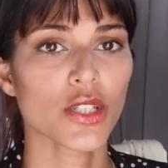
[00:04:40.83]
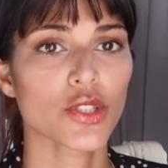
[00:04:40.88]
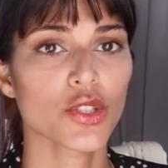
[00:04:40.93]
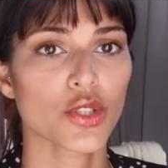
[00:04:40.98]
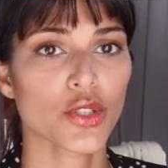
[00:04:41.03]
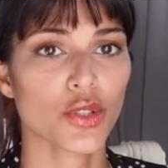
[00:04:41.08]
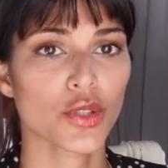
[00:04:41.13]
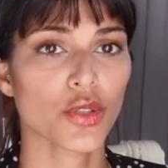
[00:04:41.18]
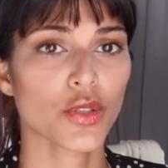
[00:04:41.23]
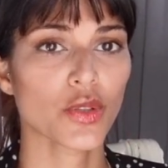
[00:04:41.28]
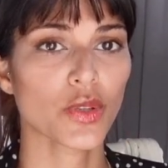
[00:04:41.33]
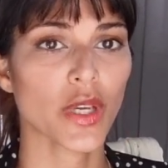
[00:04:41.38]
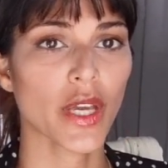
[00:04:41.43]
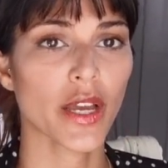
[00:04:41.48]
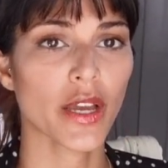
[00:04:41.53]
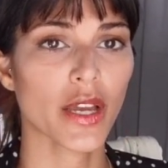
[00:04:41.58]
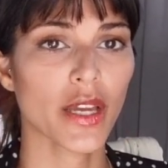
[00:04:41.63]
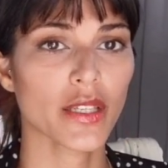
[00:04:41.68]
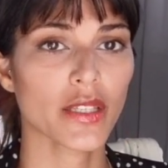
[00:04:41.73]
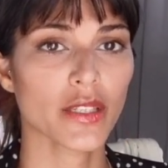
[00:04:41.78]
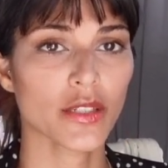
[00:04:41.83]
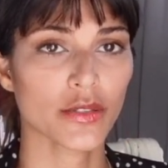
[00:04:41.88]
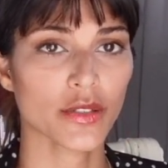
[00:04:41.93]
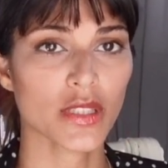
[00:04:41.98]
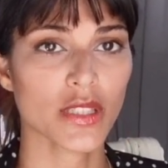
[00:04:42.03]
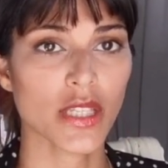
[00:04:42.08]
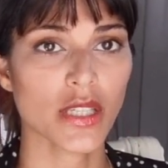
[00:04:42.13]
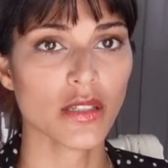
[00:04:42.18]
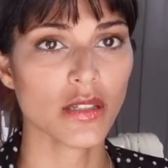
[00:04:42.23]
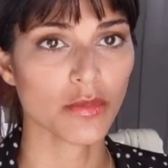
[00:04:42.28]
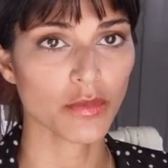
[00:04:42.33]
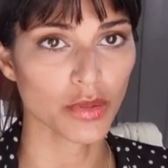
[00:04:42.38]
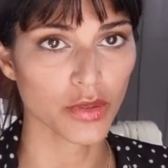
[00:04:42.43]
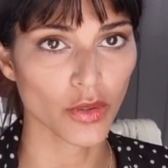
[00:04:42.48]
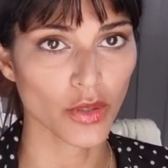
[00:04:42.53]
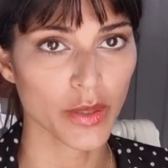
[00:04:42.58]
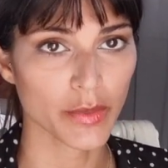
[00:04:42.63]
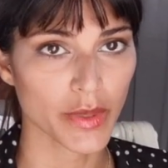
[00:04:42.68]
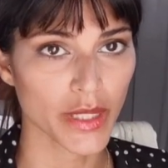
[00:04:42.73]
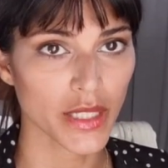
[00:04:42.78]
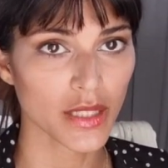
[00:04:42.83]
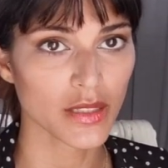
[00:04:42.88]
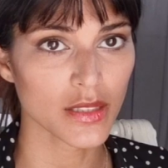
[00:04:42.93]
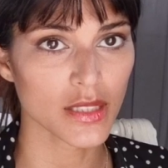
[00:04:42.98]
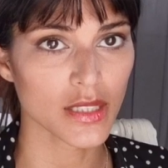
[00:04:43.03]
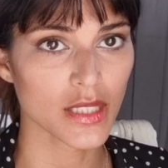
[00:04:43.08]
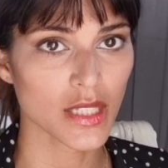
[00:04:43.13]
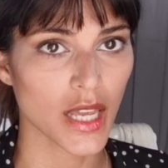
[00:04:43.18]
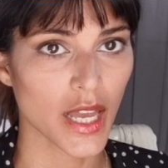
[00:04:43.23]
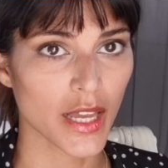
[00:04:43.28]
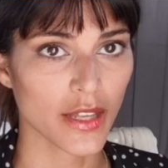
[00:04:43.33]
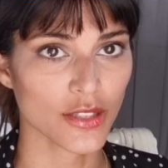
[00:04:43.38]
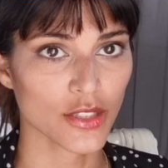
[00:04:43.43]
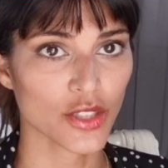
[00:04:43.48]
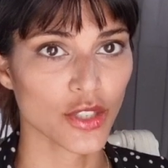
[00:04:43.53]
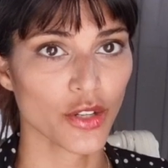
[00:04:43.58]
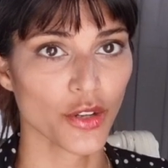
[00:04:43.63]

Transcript: to you know, seek employment and,